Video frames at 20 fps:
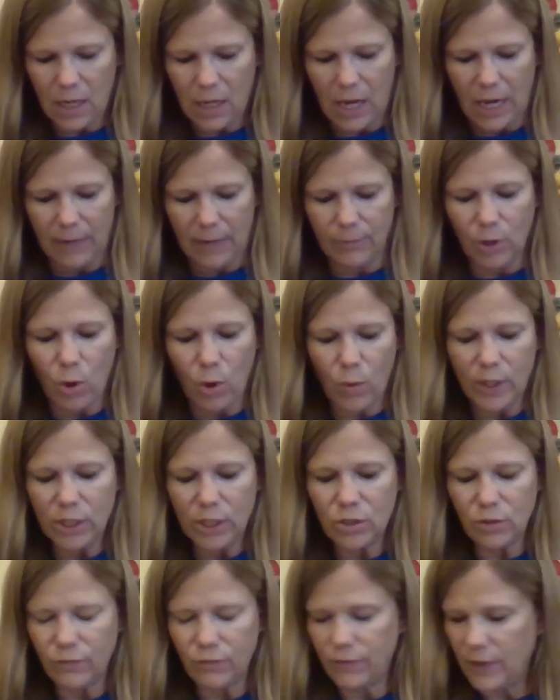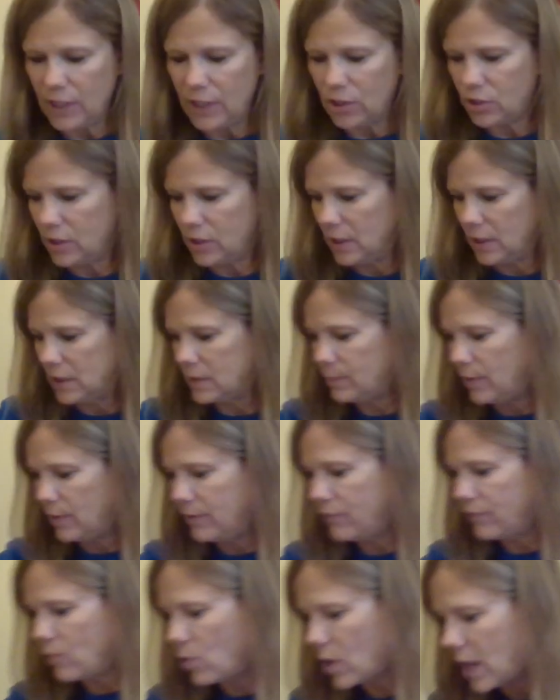I'm going to finish this
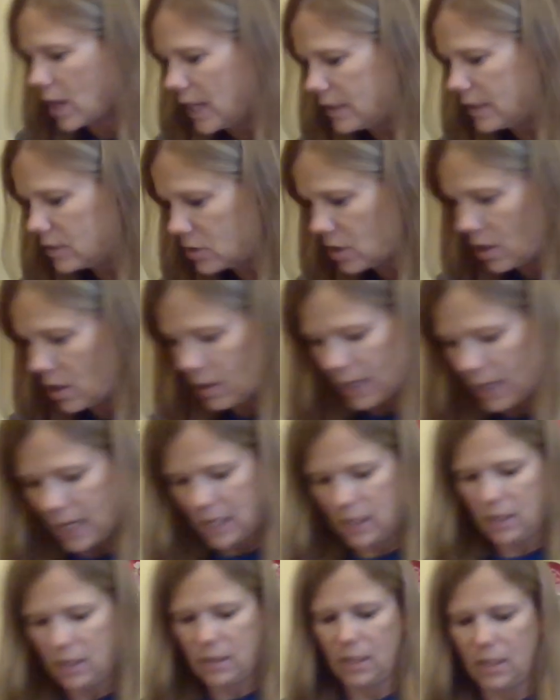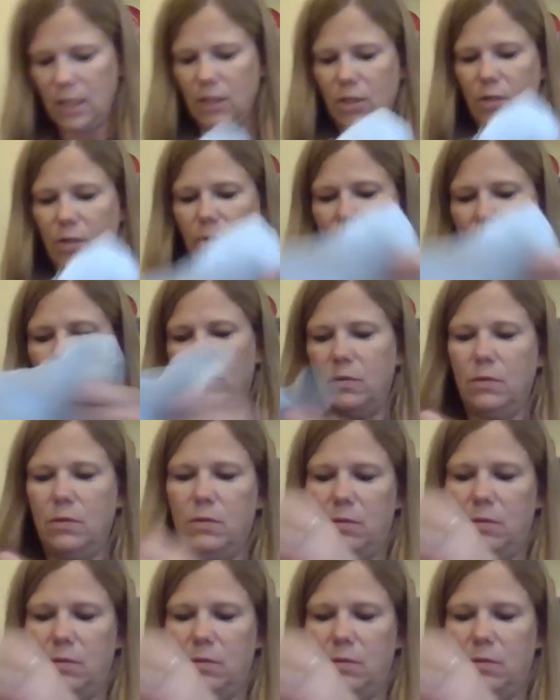before I start anything new,